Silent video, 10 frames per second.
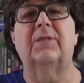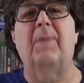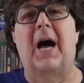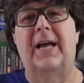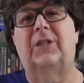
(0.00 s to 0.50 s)
is
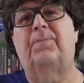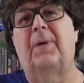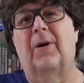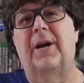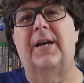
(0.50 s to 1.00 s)
my
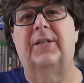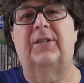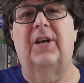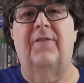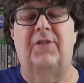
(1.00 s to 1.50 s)

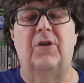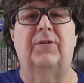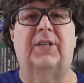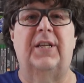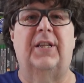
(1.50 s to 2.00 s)
experience of
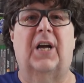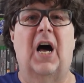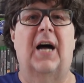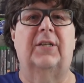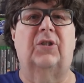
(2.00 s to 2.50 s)
using the
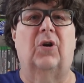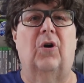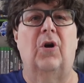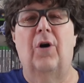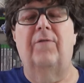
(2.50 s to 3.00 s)

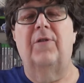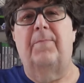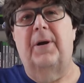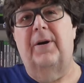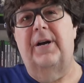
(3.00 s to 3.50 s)
console over the
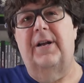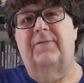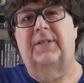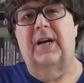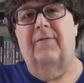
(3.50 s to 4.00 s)
period
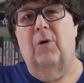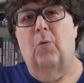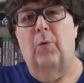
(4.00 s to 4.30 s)
of several